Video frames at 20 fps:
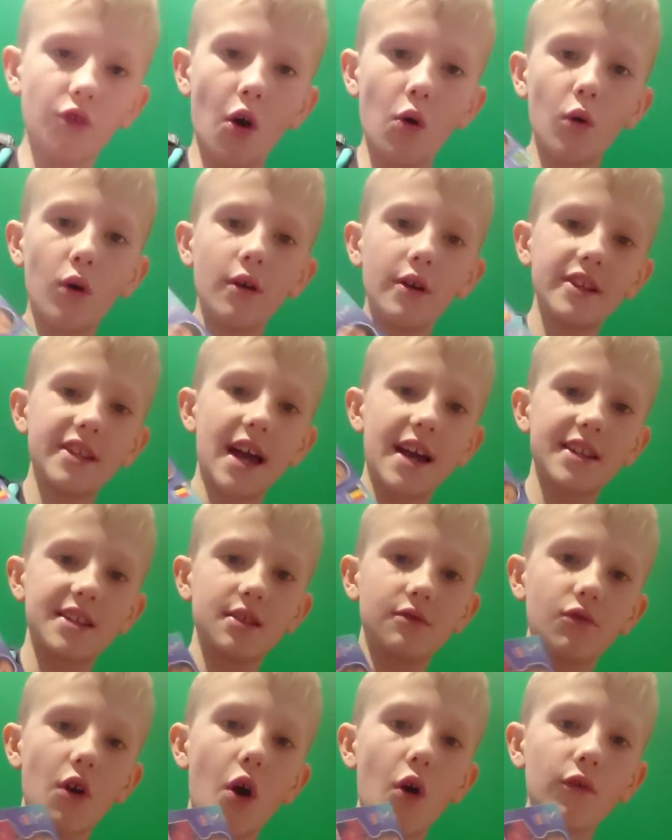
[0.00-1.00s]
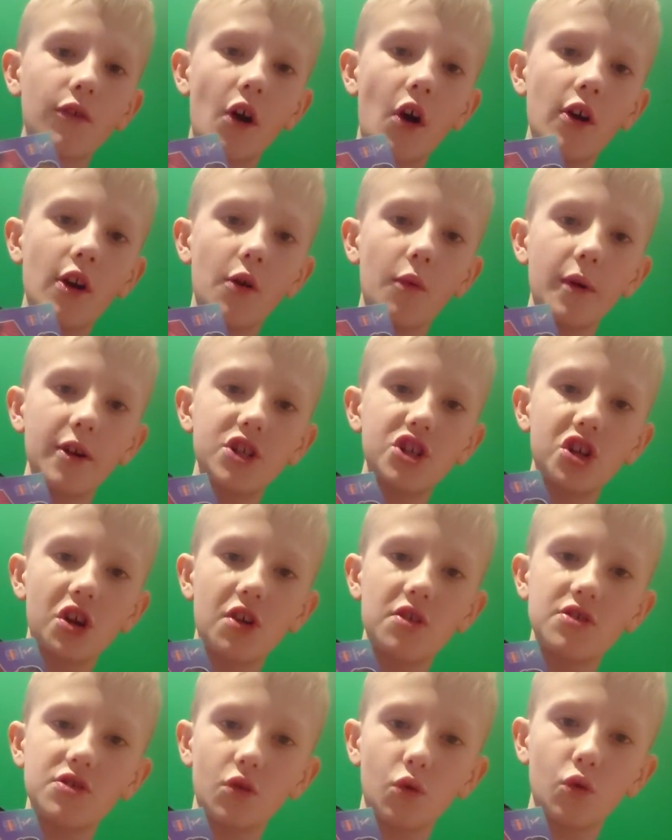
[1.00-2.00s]
roll. It has the roll of honour, which
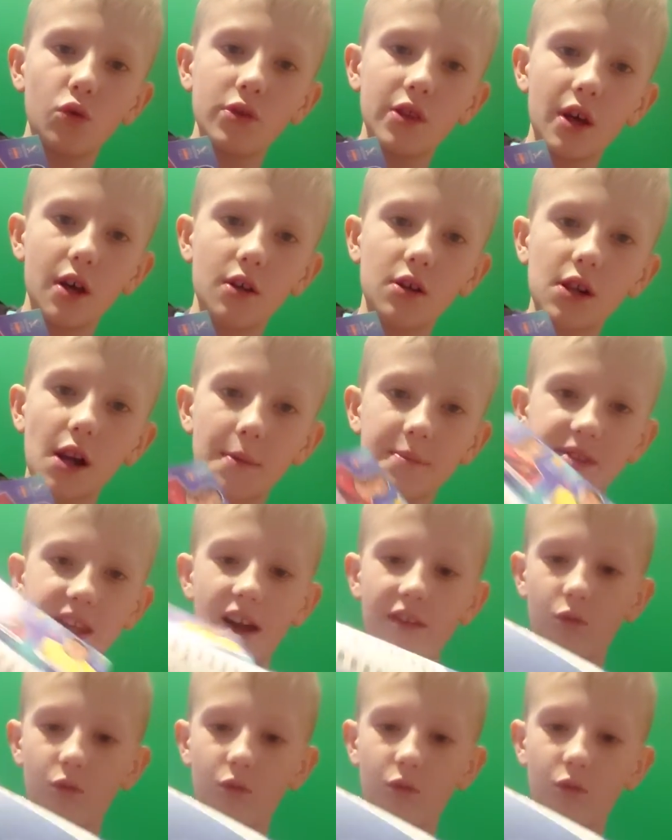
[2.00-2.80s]
shows all the clubs that